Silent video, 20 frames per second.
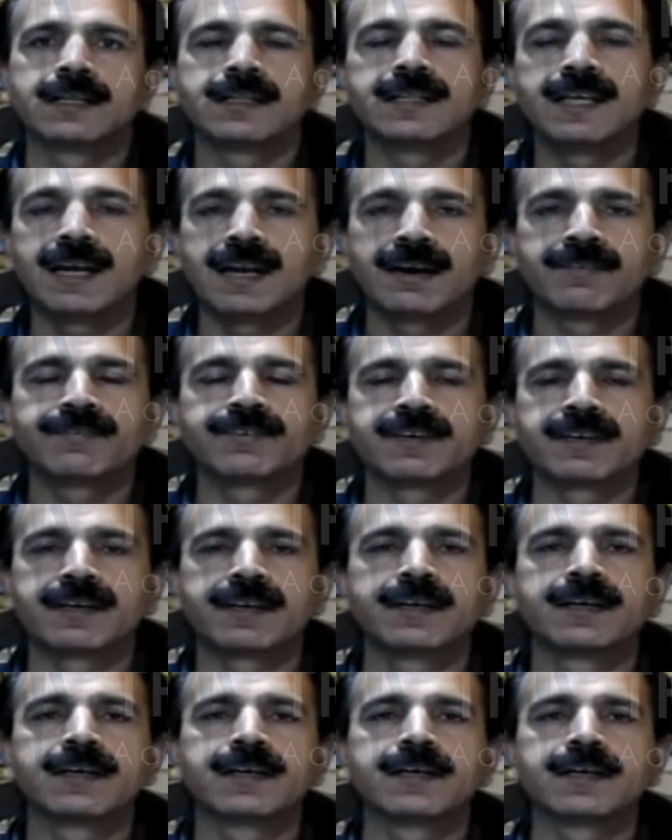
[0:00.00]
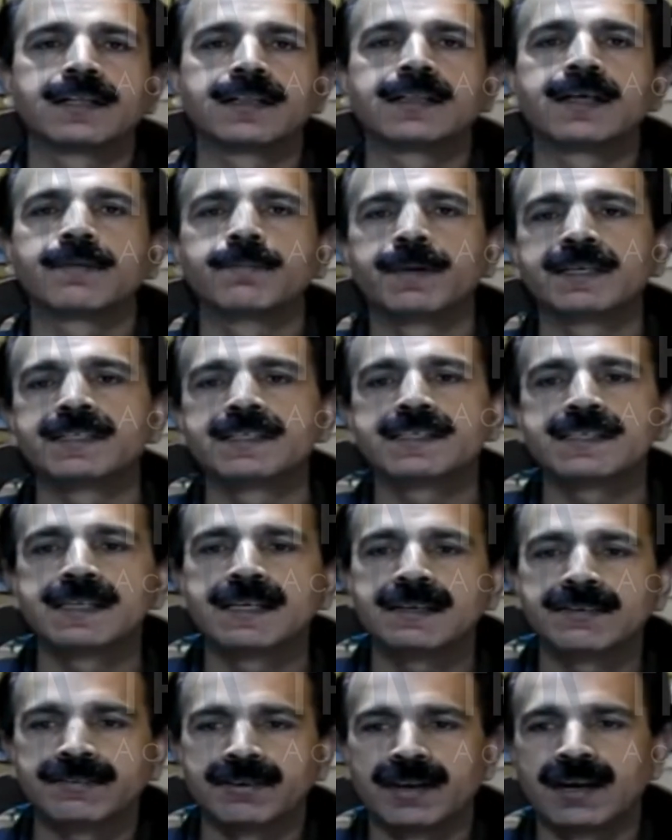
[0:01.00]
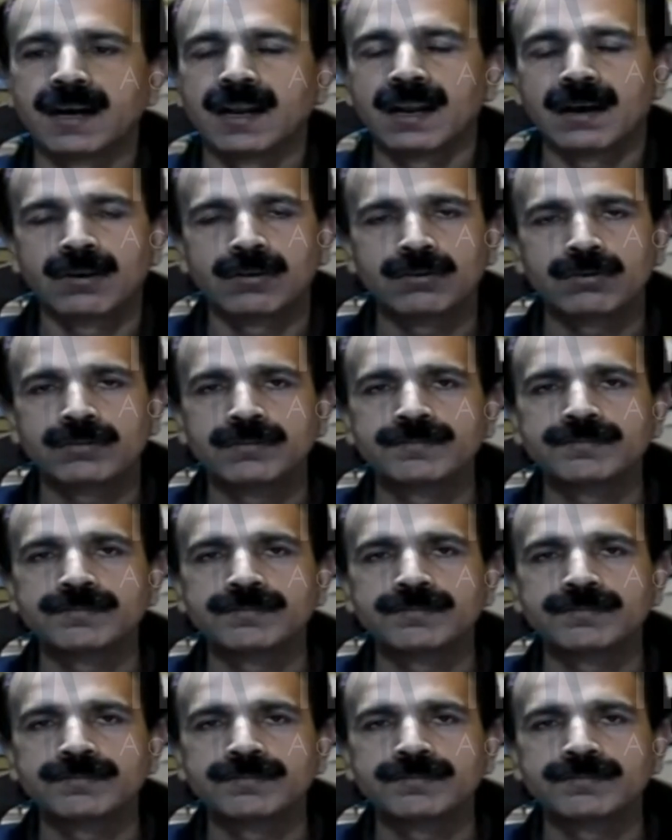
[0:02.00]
Thereafter, the magistrate will allow